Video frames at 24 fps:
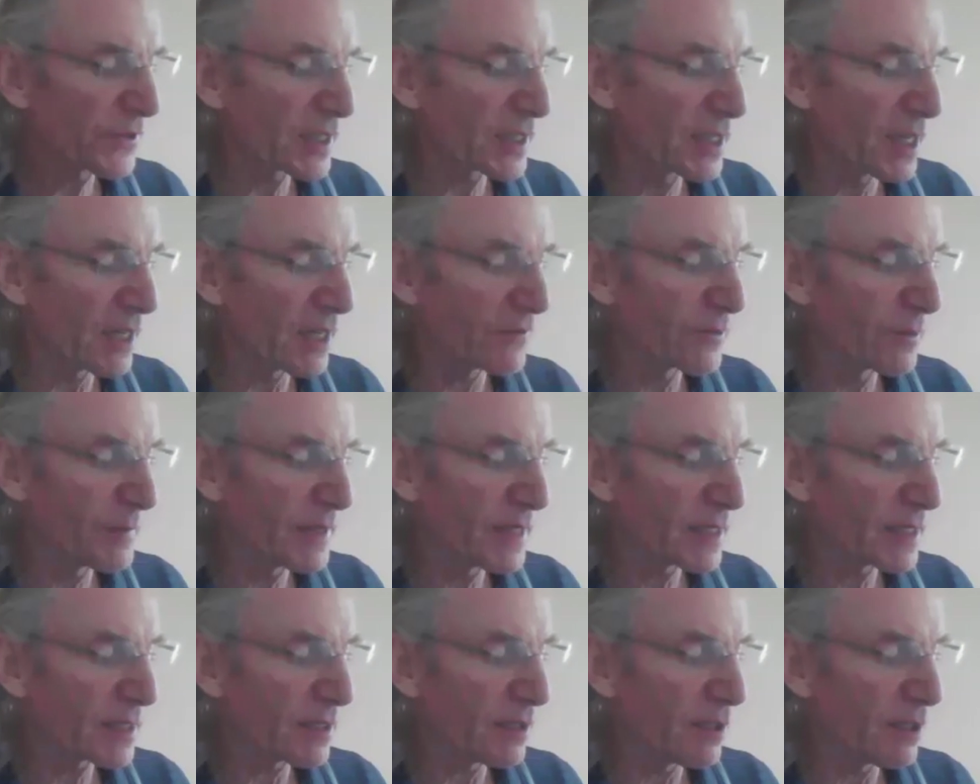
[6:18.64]
for the
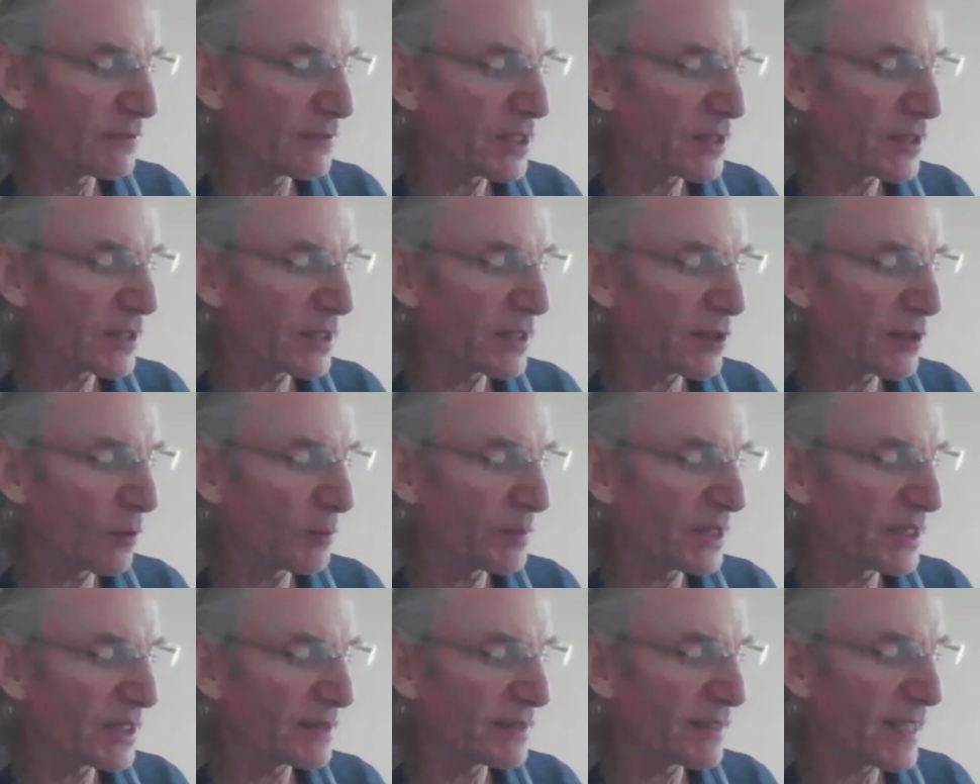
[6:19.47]
government of
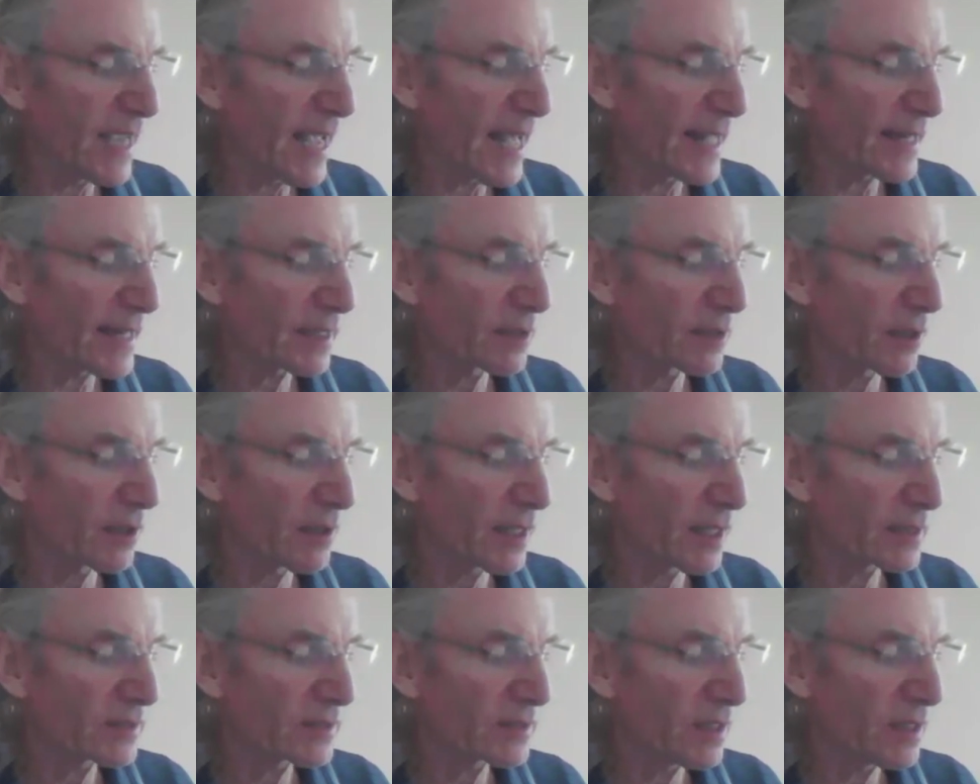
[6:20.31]
Ethiopia data
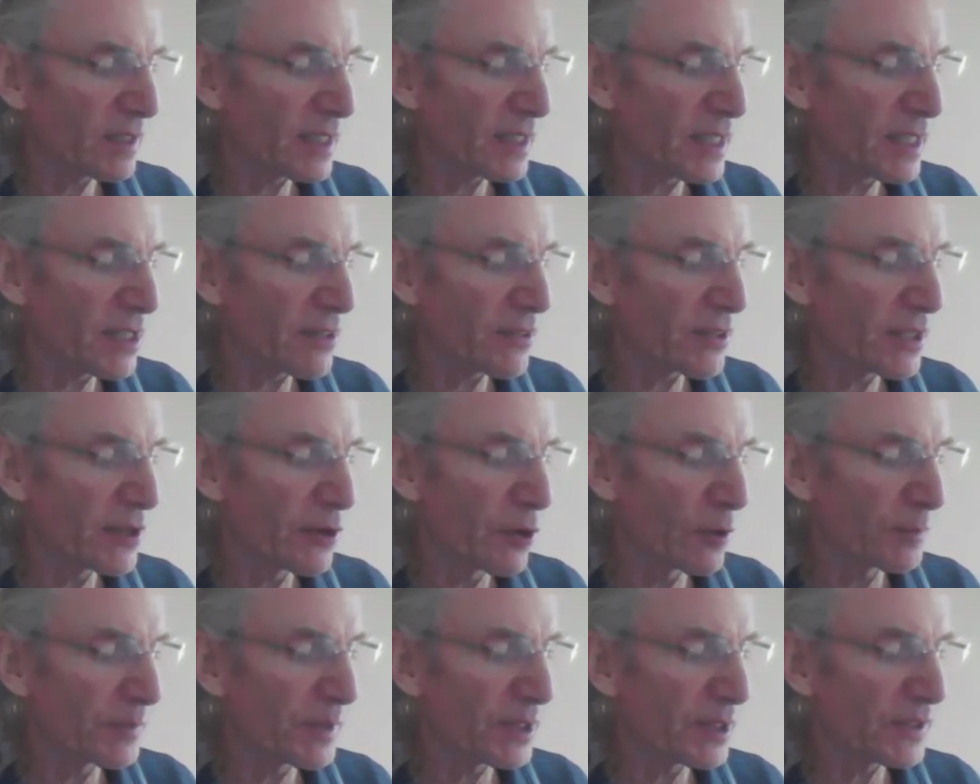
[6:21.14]
collector,
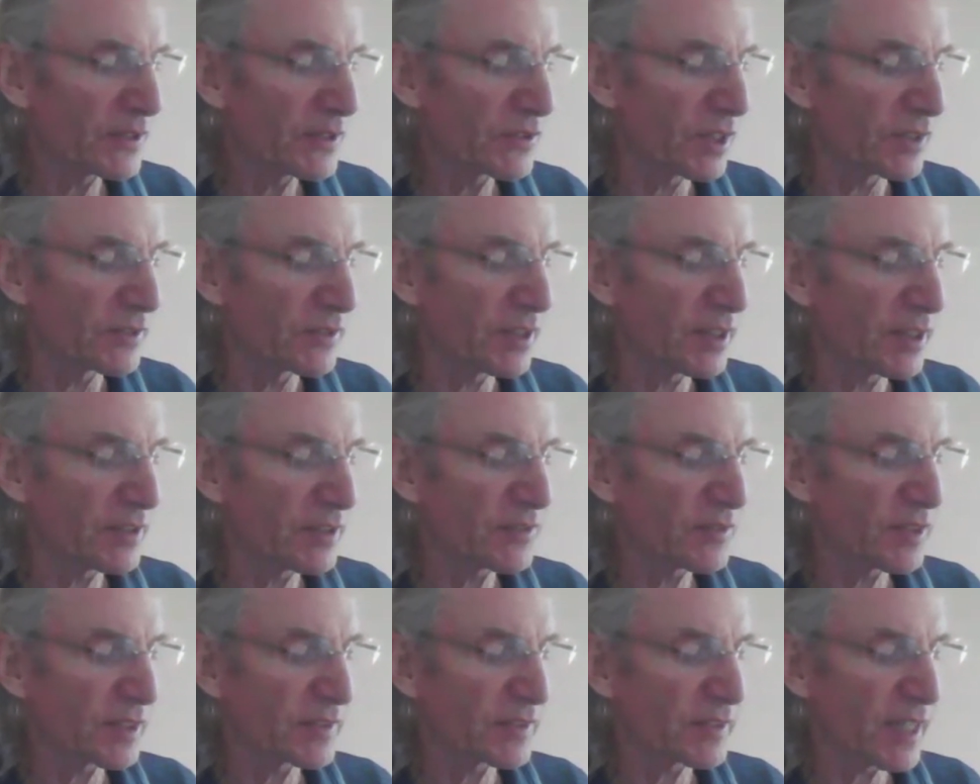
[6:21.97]
Ethiopia
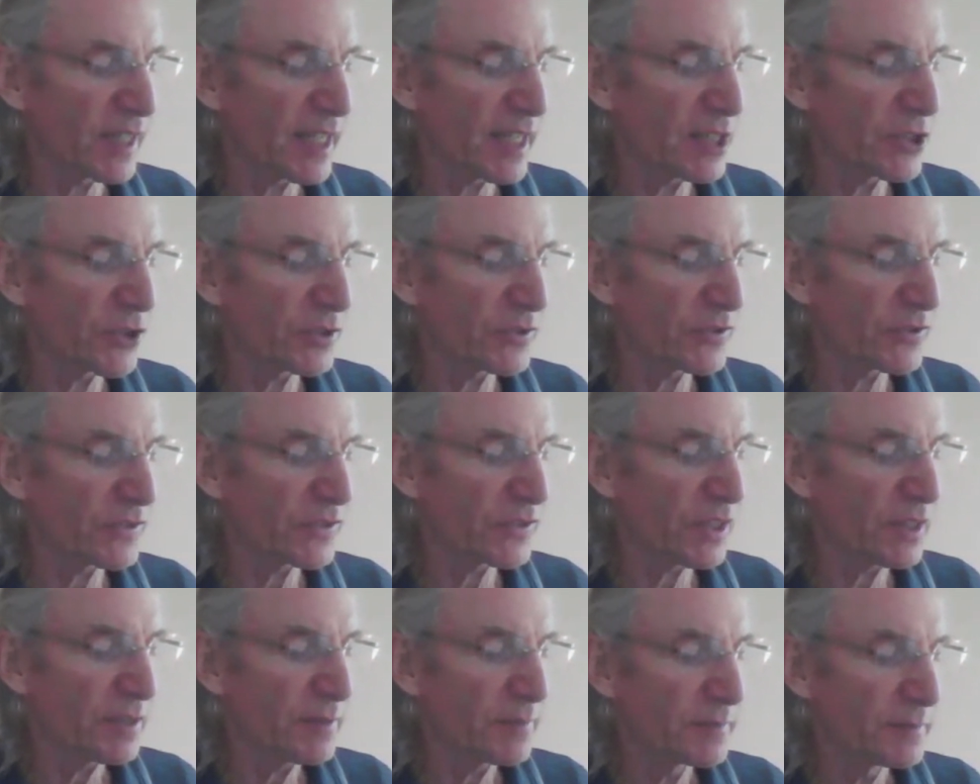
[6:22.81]
Statistics
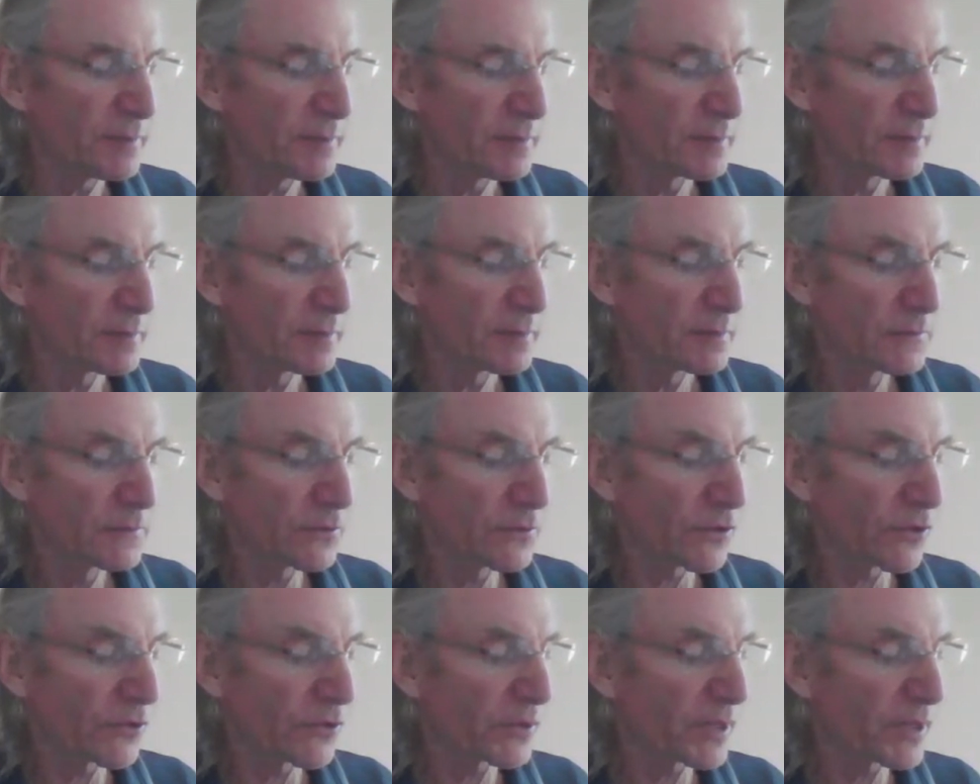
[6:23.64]
Agency.
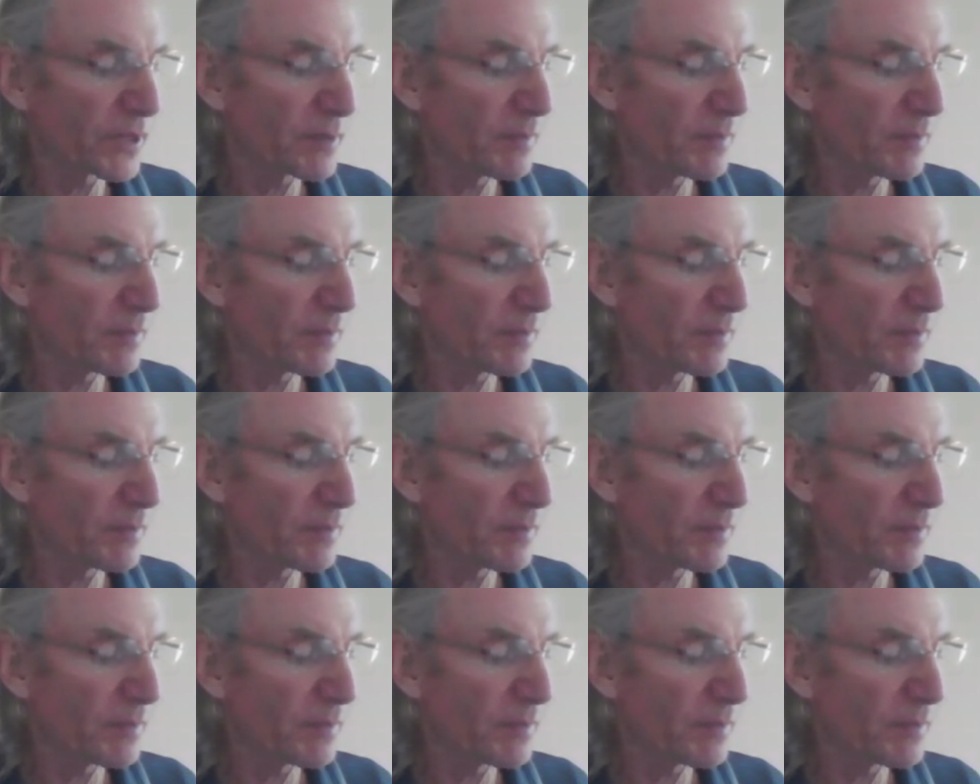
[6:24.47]
Yeah. For a